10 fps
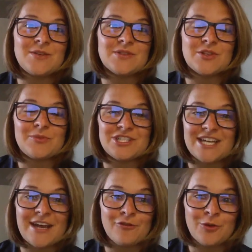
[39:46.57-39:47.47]
you so much
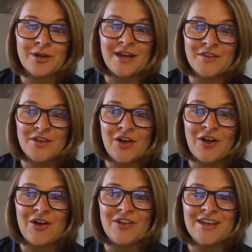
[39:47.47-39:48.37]
to everyone on the
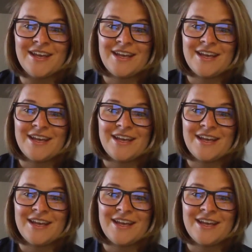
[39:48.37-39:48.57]
call.